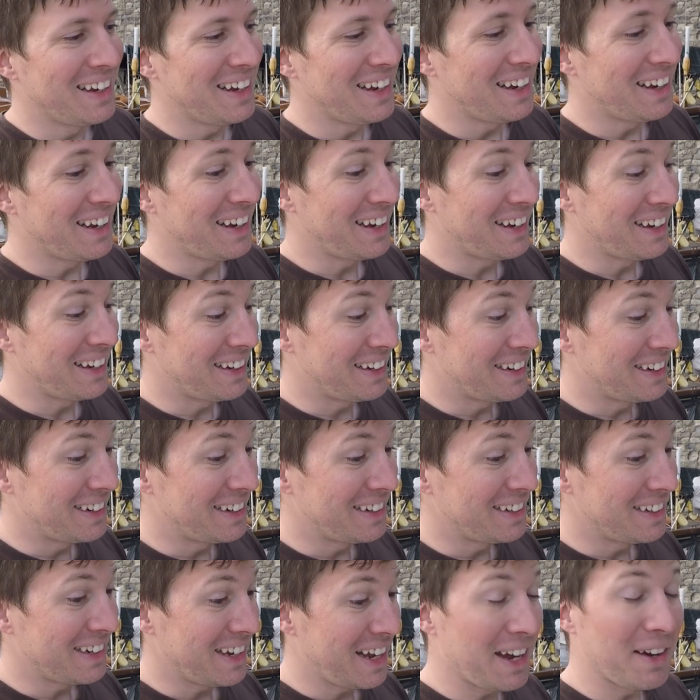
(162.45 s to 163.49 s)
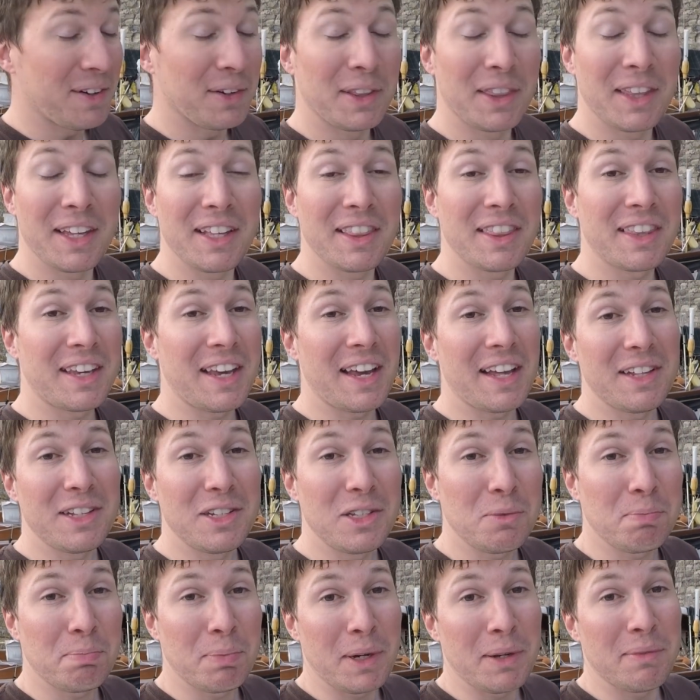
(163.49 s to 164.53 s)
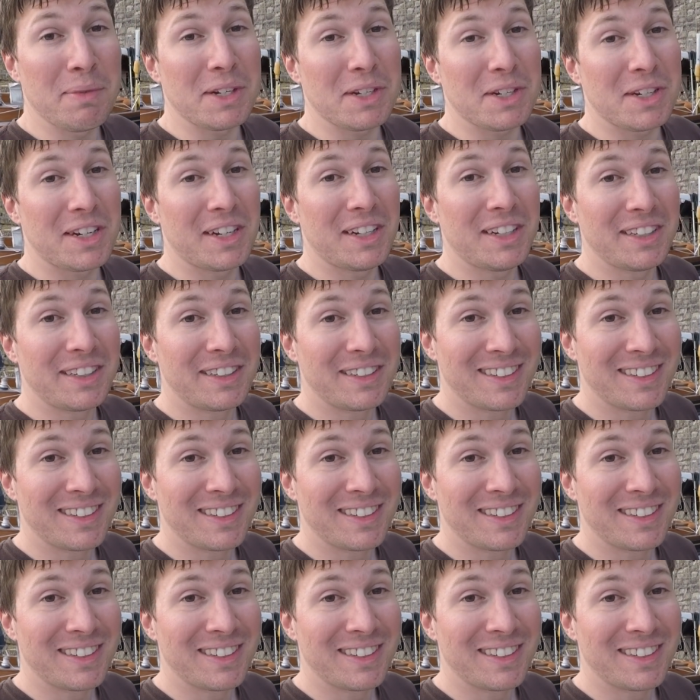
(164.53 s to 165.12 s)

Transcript: and yeah, I bet the galley is pretty much done.